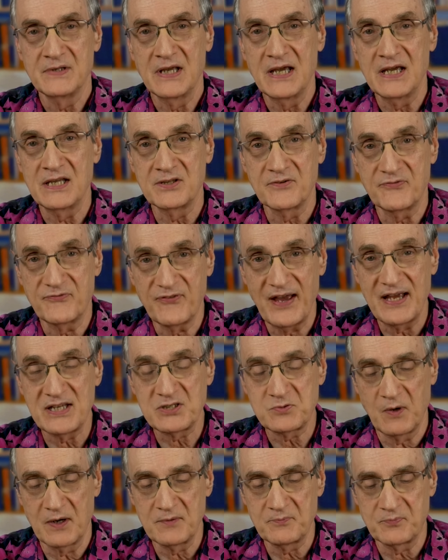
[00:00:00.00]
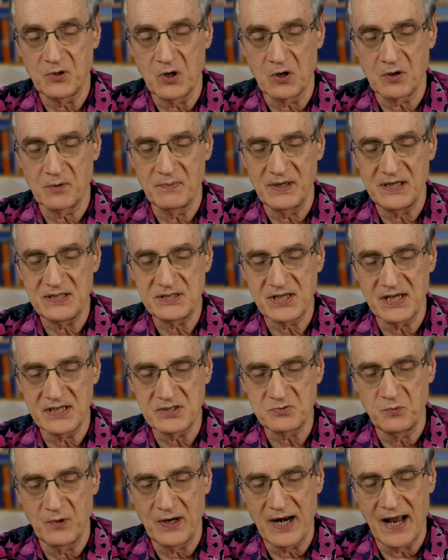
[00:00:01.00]
in the phase one program, but he
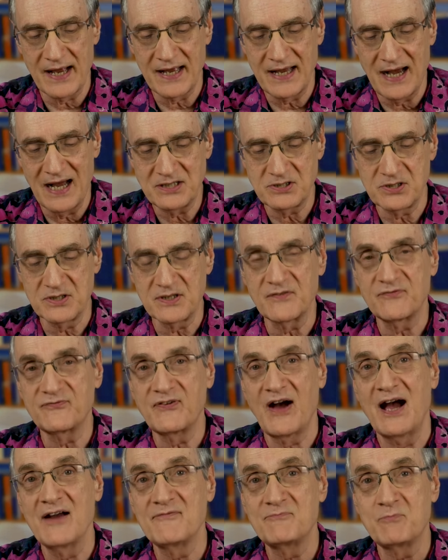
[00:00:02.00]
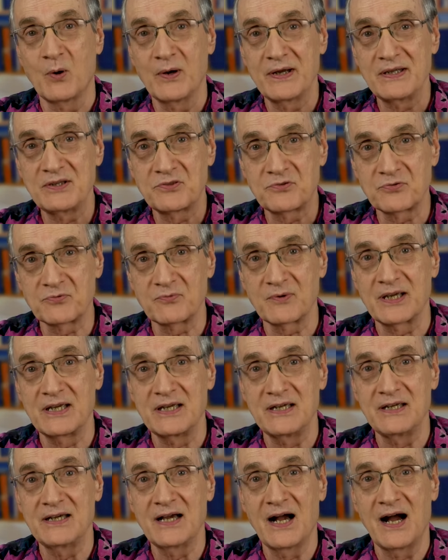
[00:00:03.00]
says, when I got to the
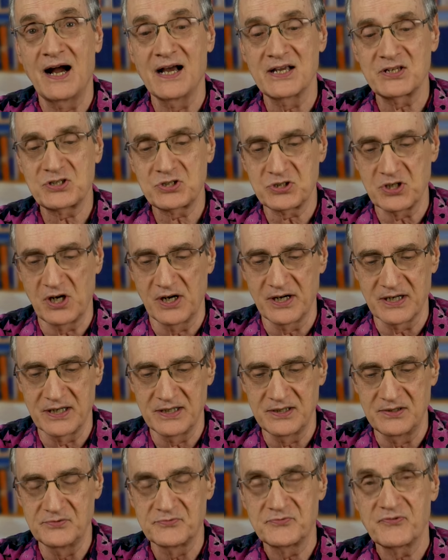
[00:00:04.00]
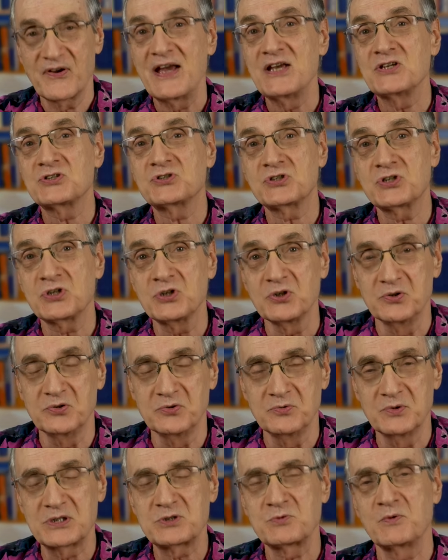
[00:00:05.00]
5.3, I started phase
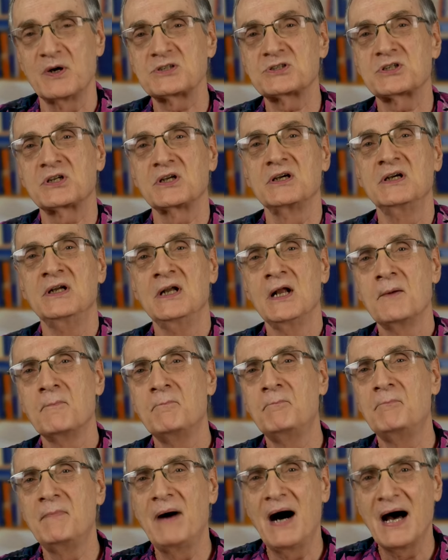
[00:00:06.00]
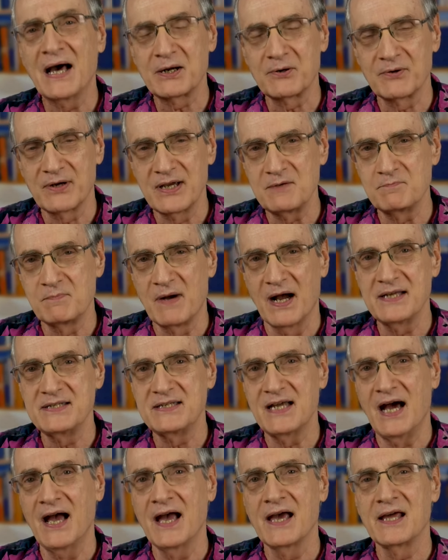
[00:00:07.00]
two, which was to moderate my
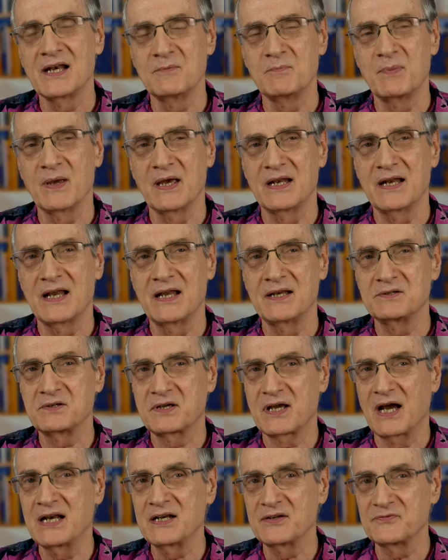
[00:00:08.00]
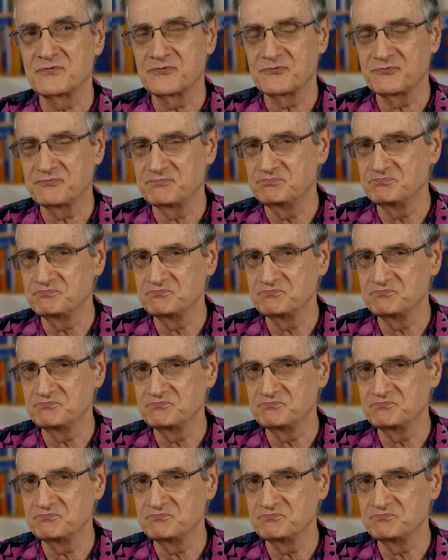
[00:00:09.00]
diet a bit and kind of